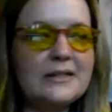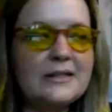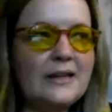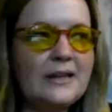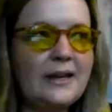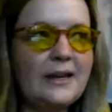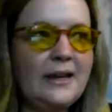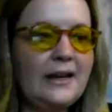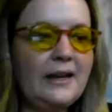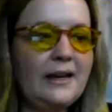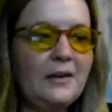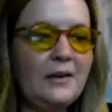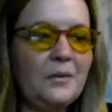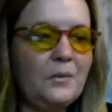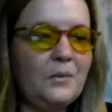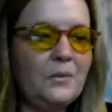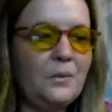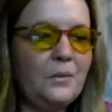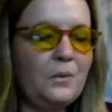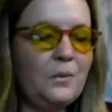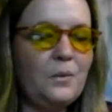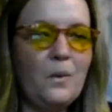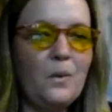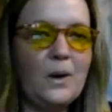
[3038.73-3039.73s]
Like,
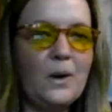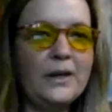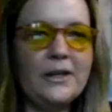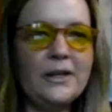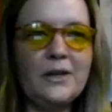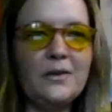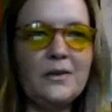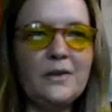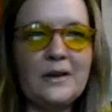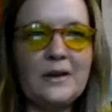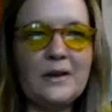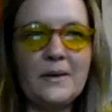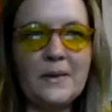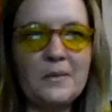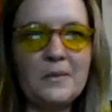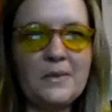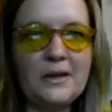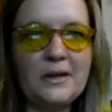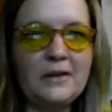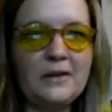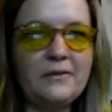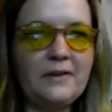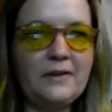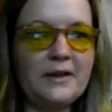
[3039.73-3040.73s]
what do you think are the
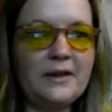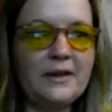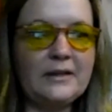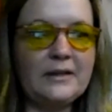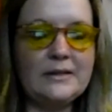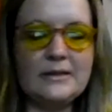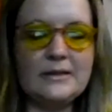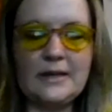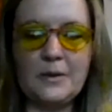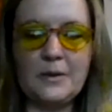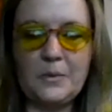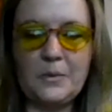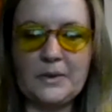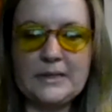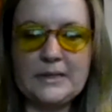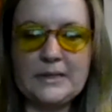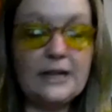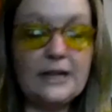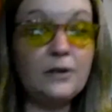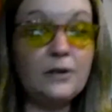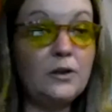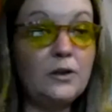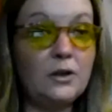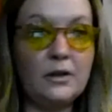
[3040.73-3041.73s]
benefits? Like, what does
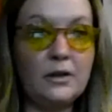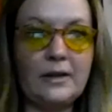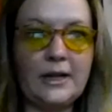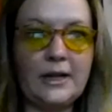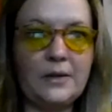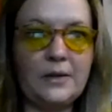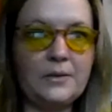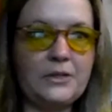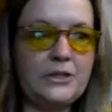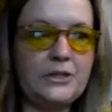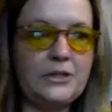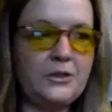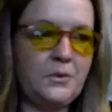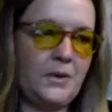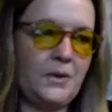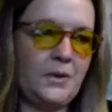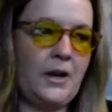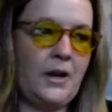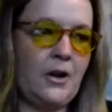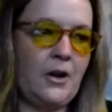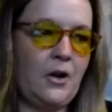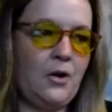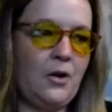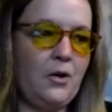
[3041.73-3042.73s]
that look like when you do it
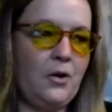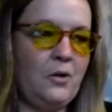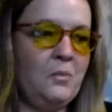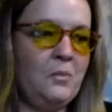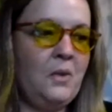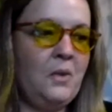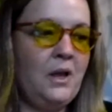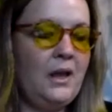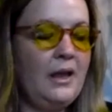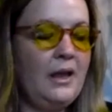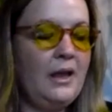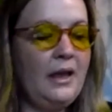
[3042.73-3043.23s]
at home?